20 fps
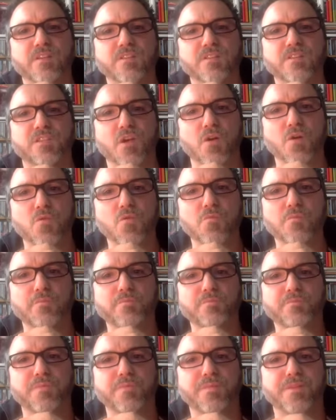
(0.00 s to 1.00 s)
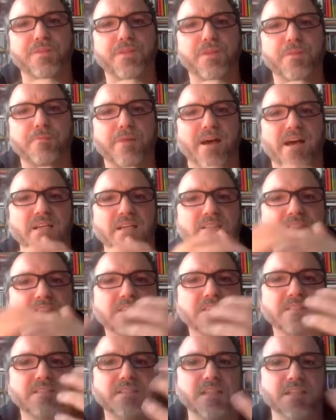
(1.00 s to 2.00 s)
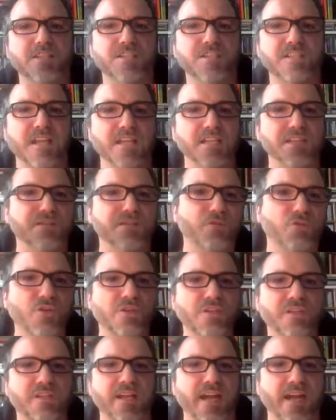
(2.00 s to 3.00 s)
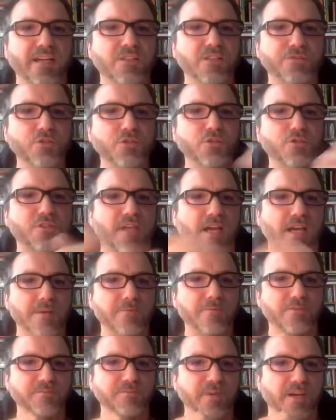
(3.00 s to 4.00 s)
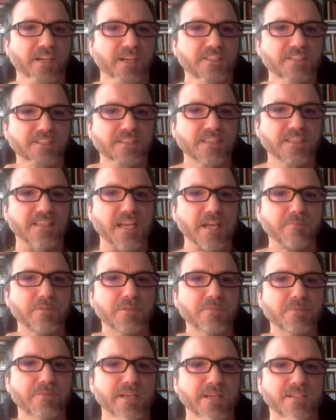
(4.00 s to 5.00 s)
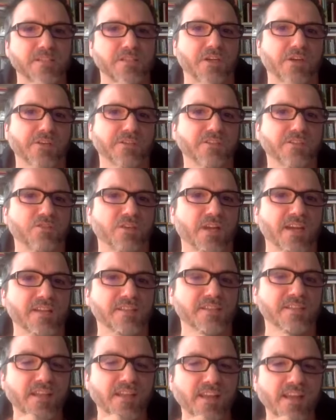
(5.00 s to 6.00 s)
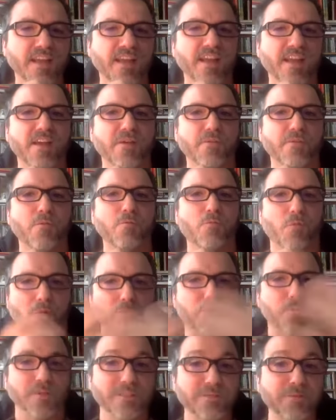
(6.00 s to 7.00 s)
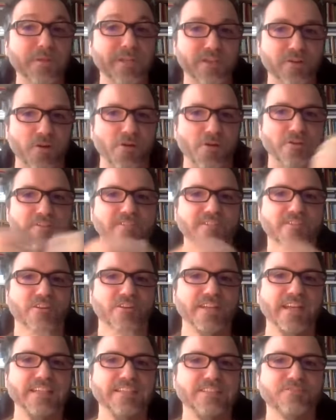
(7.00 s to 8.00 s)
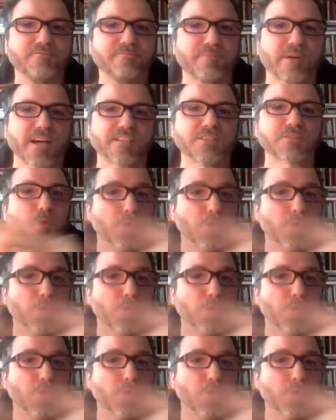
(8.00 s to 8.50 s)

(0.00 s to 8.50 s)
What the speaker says: So the party thus stands for a kind of new type of party that can be best characterized with what we call connective party.